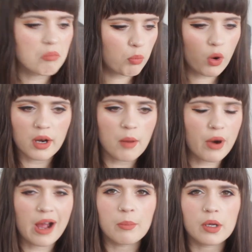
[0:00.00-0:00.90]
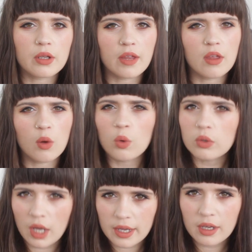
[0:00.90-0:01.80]
one in a brown bottle and the
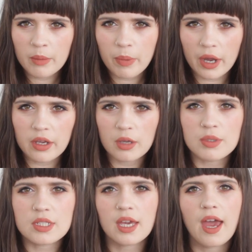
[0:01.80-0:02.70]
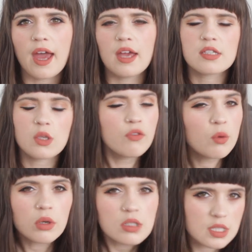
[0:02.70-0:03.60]
All Nighter by Urban Decay. So if
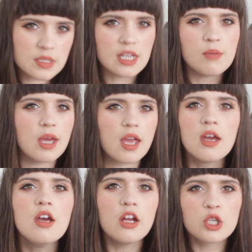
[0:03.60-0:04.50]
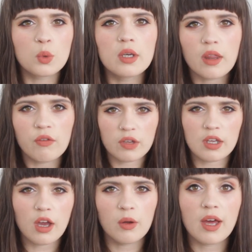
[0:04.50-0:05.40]
you want to see me do another
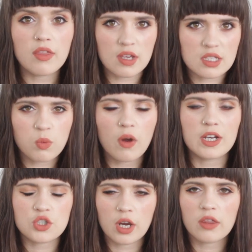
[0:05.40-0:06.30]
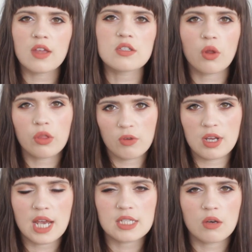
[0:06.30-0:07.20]
video like this where I try things on
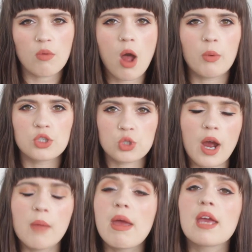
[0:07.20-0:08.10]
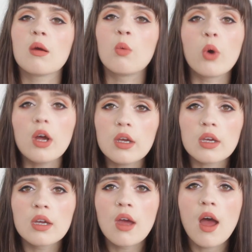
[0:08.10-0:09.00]
3 days in a row and try and make it work,